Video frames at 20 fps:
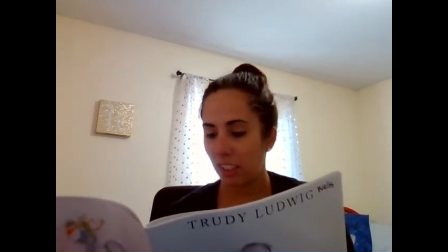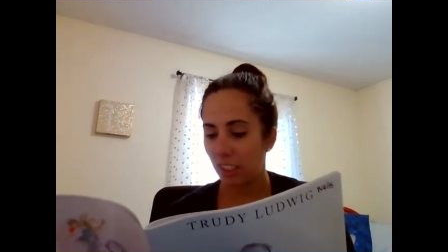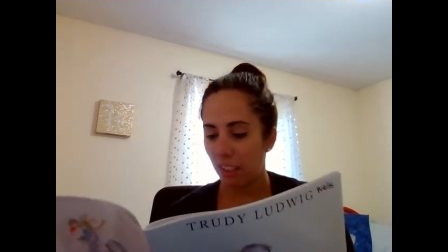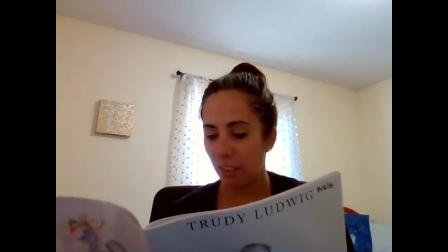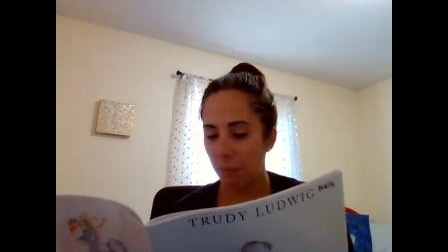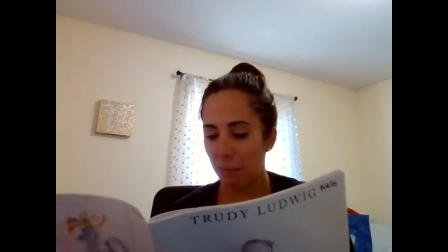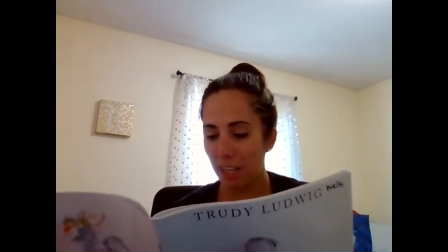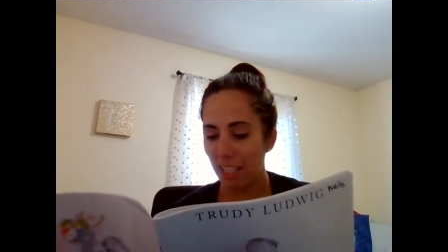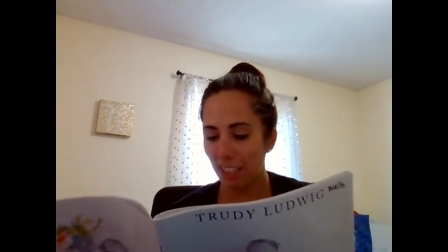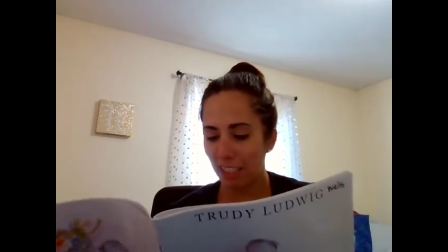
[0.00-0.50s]

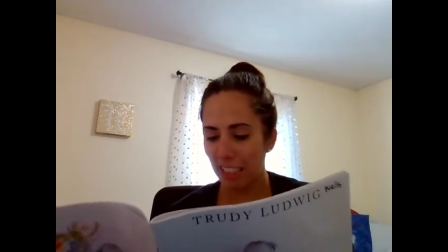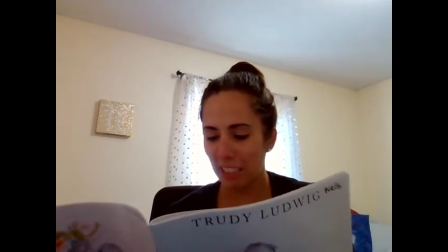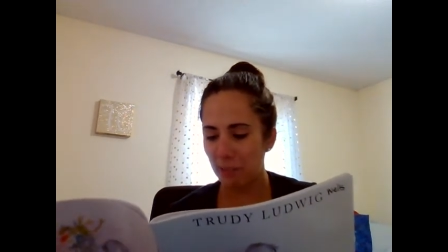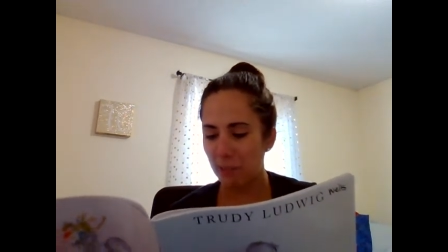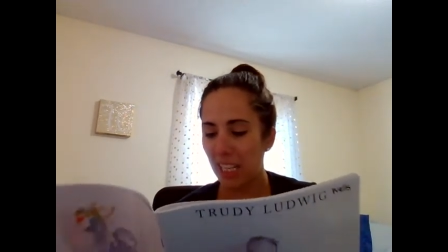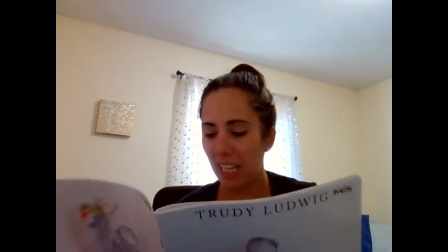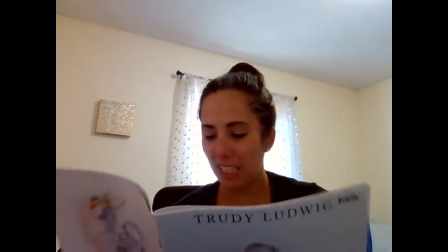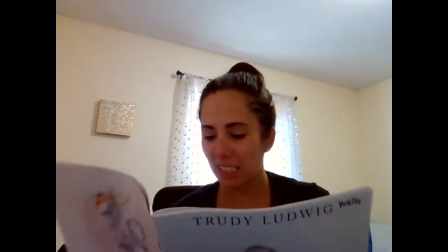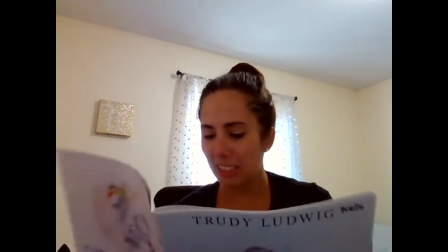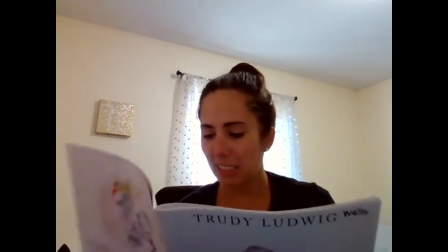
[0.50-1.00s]
Emilio
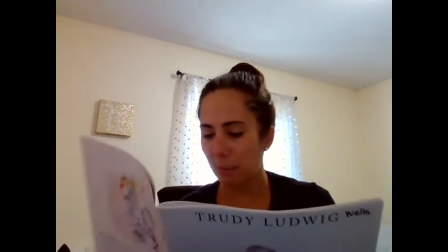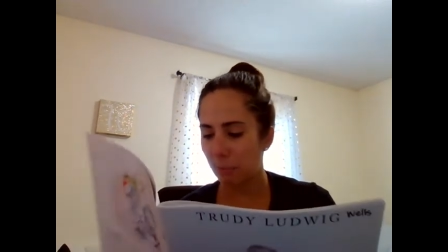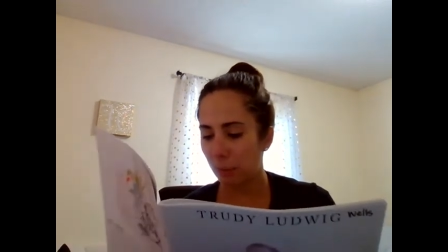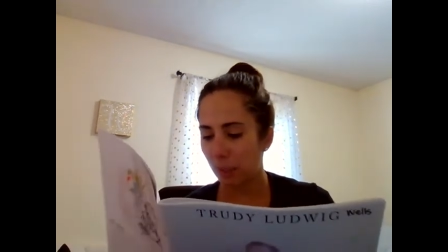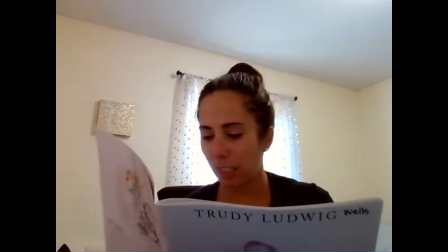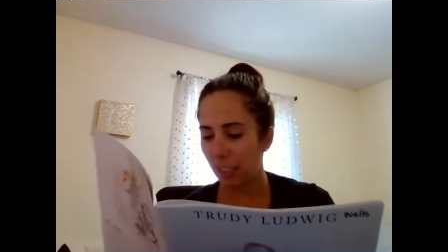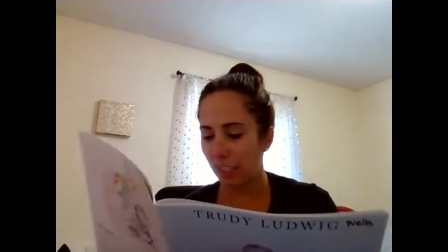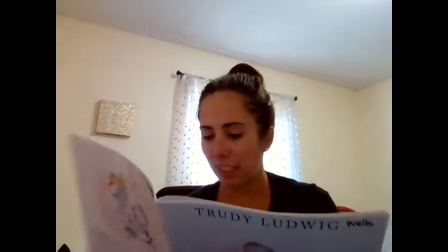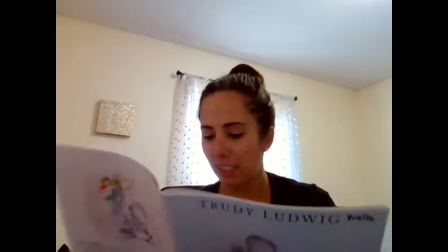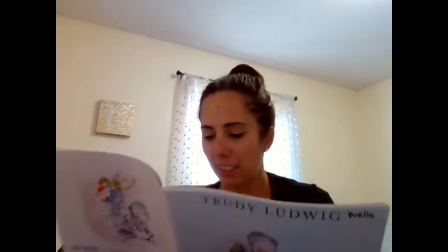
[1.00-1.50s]
nods at
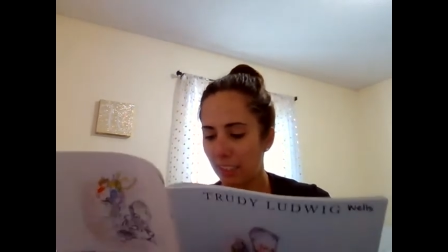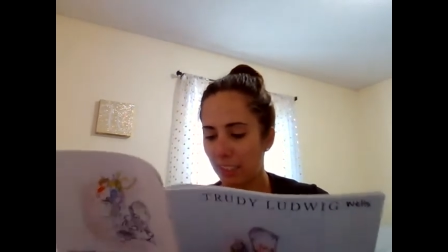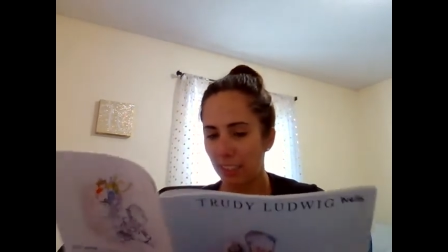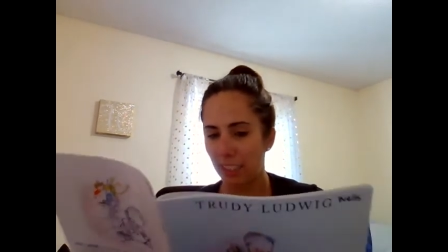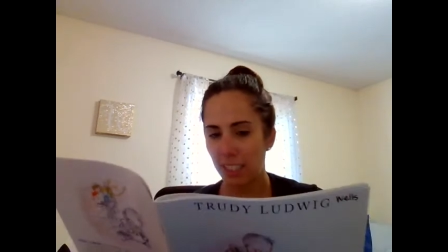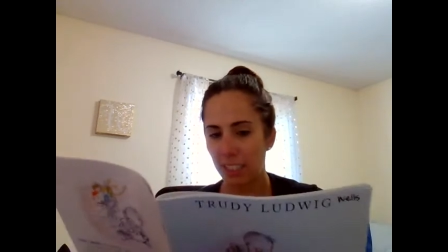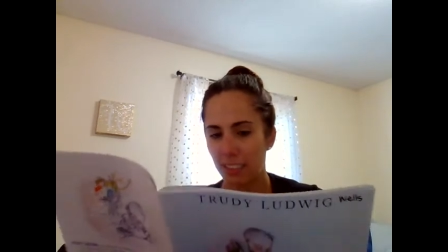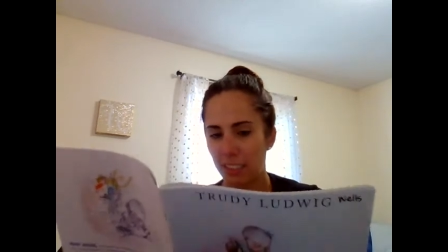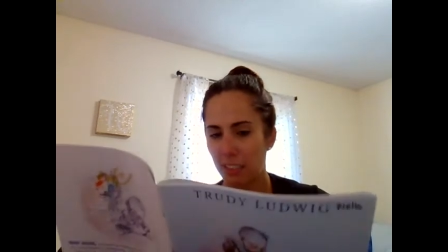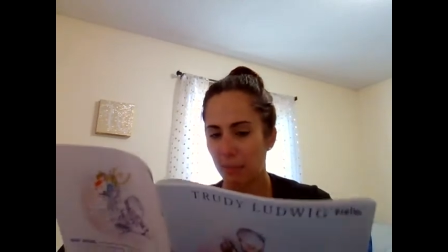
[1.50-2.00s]
Brian
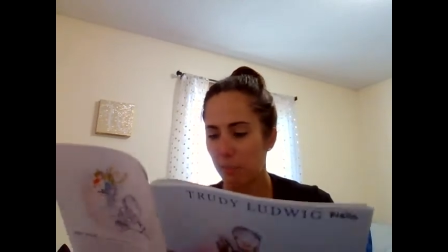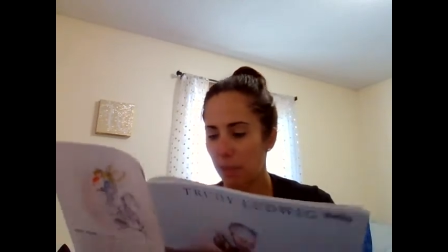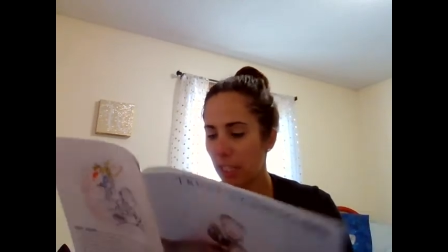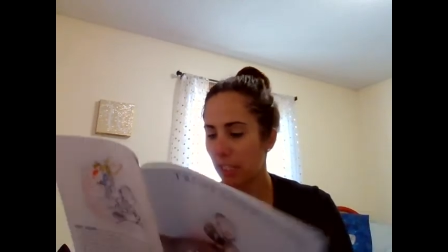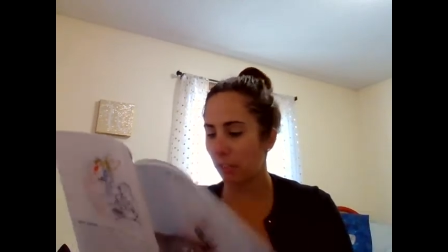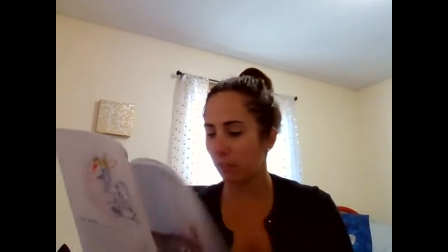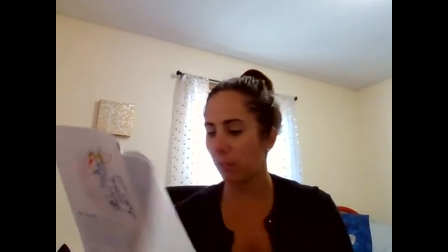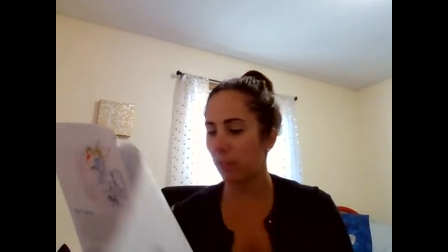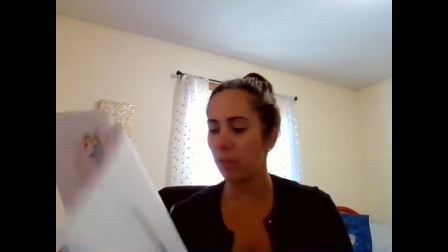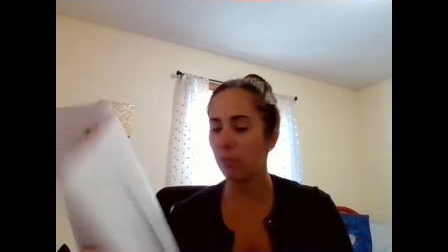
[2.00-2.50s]
as he
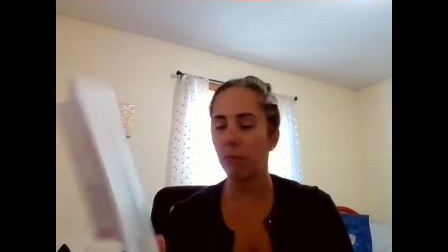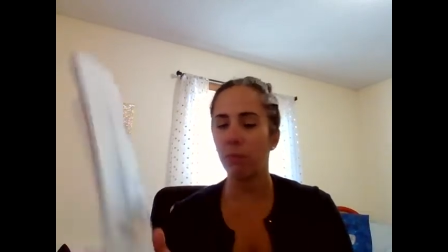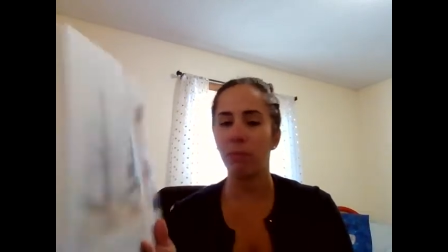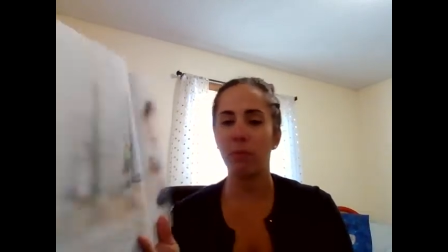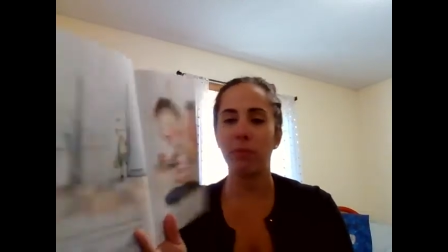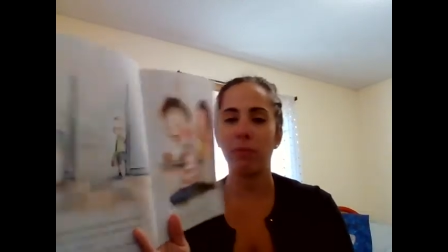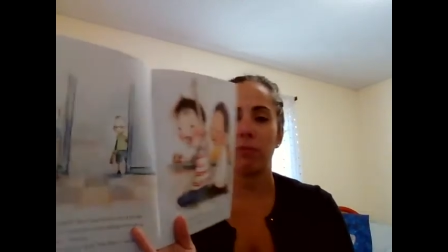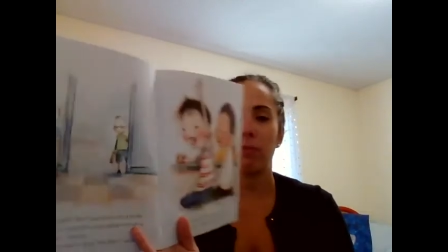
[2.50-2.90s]
makes room